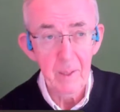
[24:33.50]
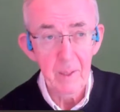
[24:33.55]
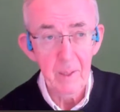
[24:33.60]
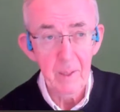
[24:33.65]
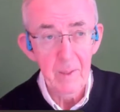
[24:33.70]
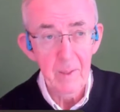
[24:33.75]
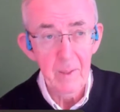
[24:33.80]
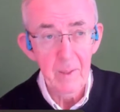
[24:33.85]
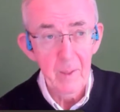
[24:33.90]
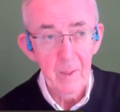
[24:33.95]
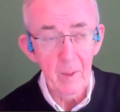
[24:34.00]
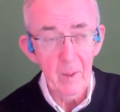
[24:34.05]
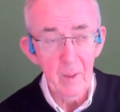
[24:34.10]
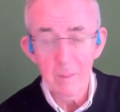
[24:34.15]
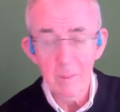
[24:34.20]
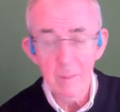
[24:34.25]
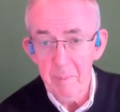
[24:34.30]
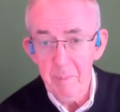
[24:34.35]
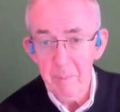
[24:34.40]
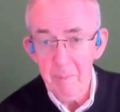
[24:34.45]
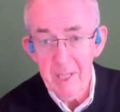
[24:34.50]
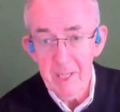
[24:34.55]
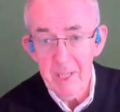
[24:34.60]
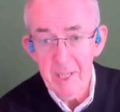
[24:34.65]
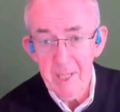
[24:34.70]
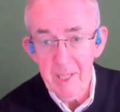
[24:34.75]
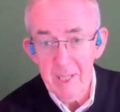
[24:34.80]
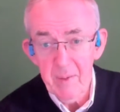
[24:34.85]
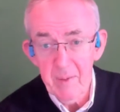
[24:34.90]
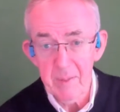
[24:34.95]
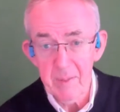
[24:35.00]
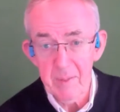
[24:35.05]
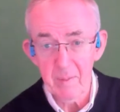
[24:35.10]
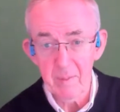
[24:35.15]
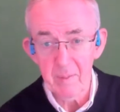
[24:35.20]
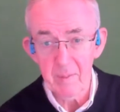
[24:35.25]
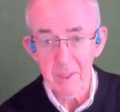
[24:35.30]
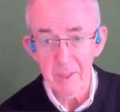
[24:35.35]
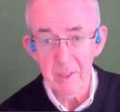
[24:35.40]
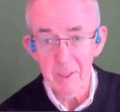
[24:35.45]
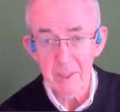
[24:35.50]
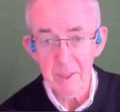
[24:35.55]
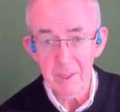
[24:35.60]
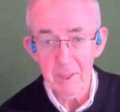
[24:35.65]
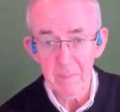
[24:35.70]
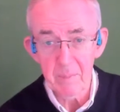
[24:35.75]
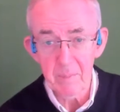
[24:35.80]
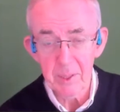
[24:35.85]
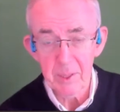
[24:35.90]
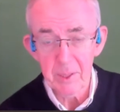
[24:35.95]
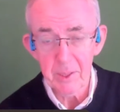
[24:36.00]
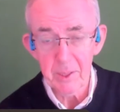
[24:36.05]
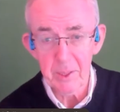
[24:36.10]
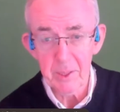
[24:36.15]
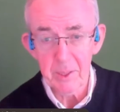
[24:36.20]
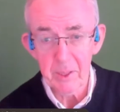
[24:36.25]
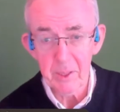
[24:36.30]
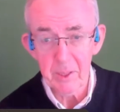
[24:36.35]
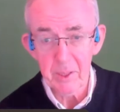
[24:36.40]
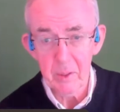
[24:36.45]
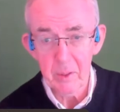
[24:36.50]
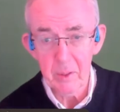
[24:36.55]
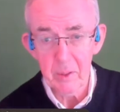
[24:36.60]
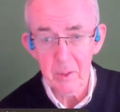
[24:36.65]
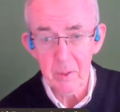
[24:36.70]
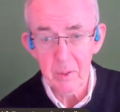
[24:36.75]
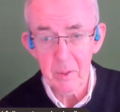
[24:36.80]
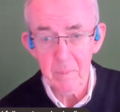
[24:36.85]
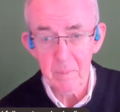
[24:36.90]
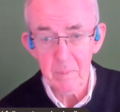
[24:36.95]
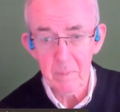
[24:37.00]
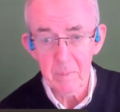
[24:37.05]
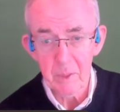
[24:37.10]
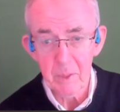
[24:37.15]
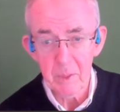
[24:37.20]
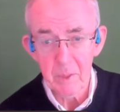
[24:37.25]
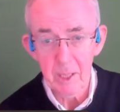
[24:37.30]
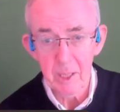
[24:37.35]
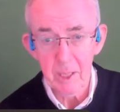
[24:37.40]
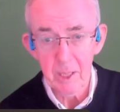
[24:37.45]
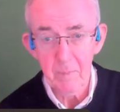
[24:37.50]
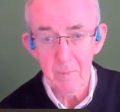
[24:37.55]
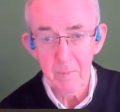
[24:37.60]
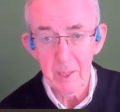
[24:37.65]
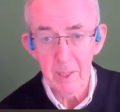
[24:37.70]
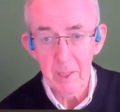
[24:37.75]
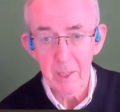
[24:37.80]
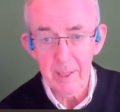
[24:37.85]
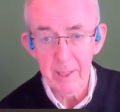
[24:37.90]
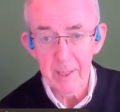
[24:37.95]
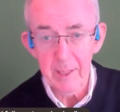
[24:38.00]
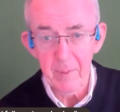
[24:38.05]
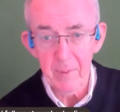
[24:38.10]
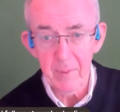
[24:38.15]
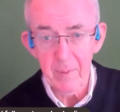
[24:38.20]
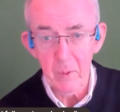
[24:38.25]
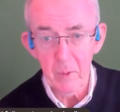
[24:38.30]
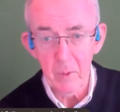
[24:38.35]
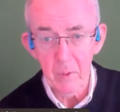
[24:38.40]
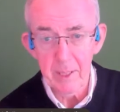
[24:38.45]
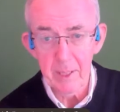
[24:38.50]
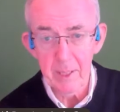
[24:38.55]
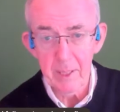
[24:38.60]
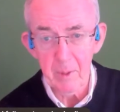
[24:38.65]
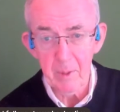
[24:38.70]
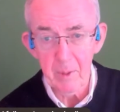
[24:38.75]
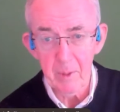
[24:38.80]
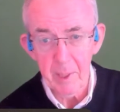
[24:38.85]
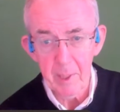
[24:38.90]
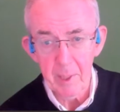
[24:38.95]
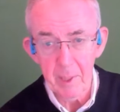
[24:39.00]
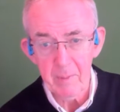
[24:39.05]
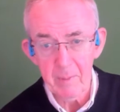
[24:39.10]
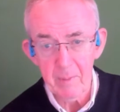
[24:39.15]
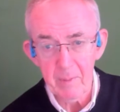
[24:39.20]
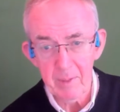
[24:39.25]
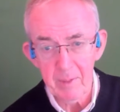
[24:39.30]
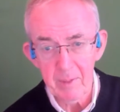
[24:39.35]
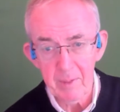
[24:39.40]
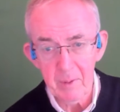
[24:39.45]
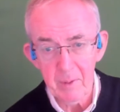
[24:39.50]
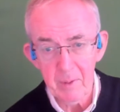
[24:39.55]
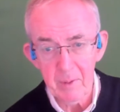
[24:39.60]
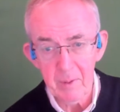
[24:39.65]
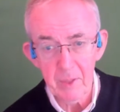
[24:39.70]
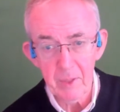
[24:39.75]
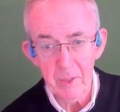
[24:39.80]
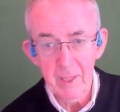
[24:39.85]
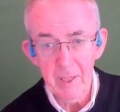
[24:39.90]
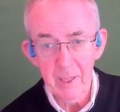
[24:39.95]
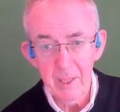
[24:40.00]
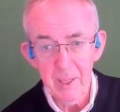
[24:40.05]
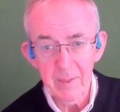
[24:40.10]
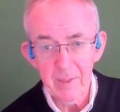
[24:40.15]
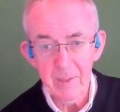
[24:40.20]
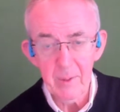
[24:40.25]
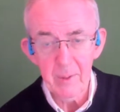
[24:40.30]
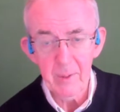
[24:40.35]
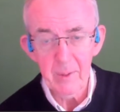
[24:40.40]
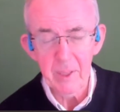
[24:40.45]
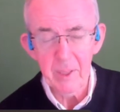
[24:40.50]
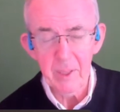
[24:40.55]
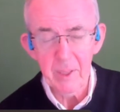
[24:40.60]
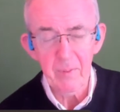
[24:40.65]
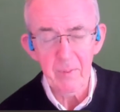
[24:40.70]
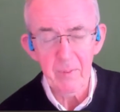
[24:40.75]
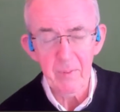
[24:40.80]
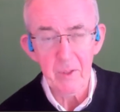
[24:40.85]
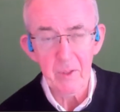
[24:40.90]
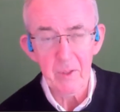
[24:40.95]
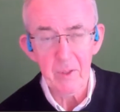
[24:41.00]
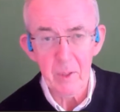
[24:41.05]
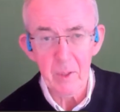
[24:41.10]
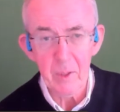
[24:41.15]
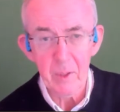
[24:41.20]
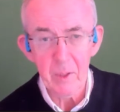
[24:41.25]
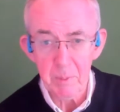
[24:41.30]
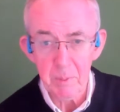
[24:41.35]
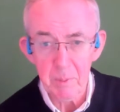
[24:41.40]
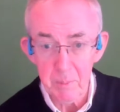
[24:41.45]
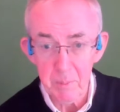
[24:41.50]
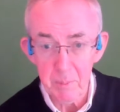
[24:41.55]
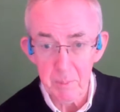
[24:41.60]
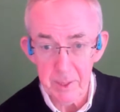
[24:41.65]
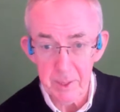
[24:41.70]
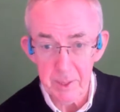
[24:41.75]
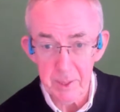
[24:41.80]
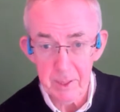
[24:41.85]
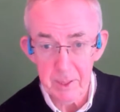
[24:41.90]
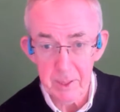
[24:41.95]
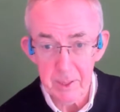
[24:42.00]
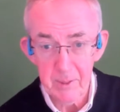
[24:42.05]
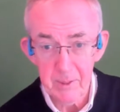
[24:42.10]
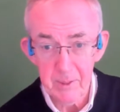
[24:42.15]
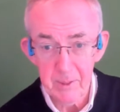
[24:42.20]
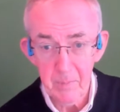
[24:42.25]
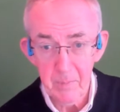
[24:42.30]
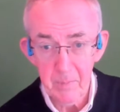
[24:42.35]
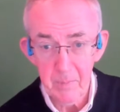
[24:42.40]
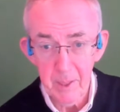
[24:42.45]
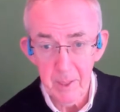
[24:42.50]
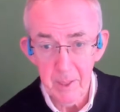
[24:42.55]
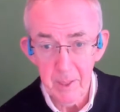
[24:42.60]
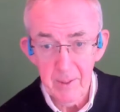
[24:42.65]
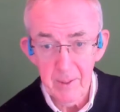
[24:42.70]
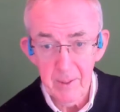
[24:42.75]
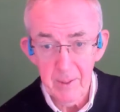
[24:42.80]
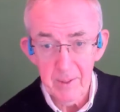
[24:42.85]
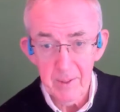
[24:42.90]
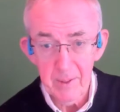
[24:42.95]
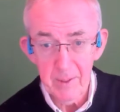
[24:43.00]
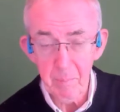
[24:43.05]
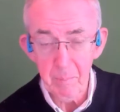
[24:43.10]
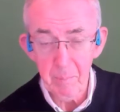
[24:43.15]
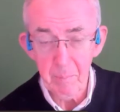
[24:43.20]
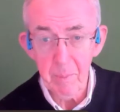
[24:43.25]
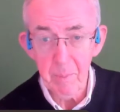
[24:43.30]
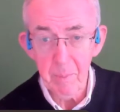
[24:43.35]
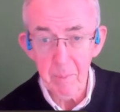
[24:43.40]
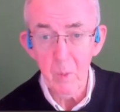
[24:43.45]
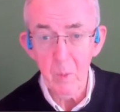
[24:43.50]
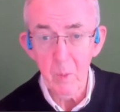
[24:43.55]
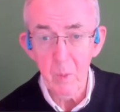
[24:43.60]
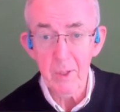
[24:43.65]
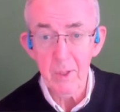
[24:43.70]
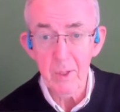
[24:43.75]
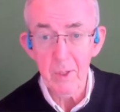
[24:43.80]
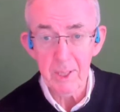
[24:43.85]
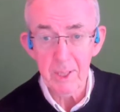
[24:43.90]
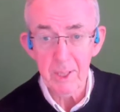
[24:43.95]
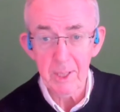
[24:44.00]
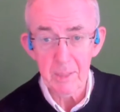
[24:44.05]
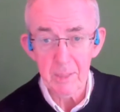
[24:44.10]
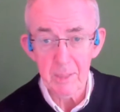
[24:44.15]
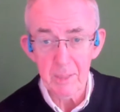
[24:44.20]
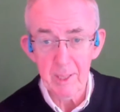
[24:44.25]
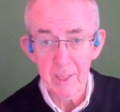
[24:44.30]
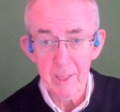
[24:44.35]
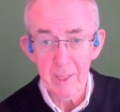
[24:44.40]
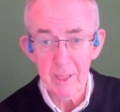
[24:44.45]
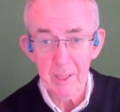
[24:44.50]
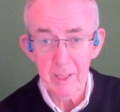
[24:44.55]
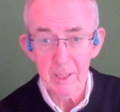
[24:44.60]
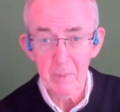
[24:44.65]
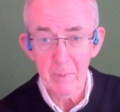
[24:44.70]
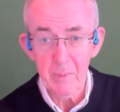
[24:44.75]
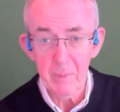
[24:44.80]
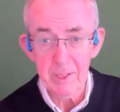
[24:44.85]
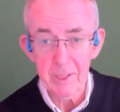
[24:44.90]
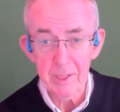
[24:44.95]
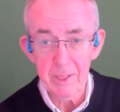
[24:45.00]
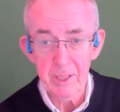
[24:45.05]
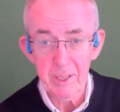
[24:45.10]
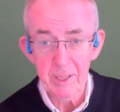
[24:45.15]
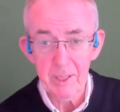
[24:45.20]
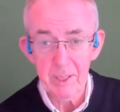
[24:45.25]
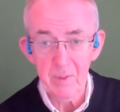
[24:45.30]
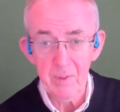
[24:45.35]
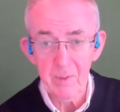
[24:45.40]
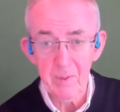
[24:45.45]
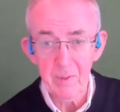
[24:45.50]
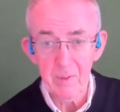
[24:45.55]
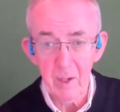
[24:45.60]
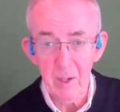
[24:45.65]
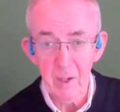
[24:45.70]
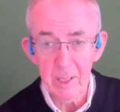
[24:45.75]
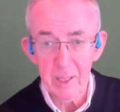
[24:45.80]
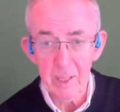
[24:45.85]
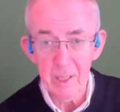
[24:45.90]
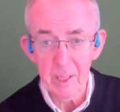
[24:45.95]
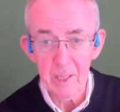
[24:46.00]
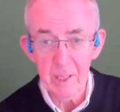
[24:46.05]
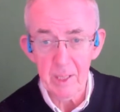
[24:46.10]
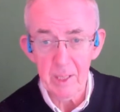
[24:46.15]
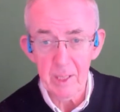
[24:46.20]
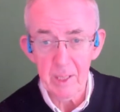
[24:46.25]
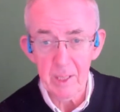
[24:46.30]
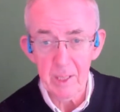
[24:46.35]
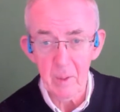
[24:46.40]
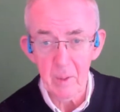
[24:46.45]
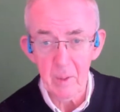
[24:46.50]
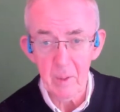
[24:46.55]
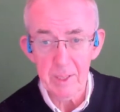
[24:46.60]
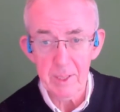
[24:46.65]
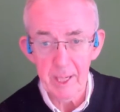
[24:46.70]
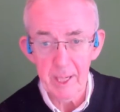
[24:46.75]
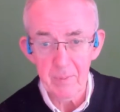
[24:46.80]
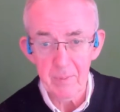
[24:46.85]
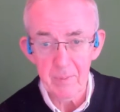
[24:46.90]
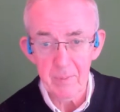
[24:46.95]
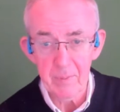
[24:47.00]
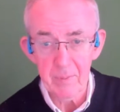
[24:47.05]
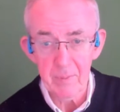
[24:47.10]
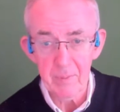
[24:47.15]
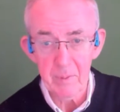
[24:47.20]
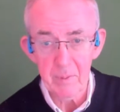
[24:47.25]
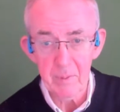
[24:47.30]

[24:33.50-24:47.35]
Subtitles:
best headphones I've ever actually had a chance to use. So if you're looking for a pair of headphones, if you're looking for a Christmas present that people will not expect, a set of high quality headphones from Aftershocks,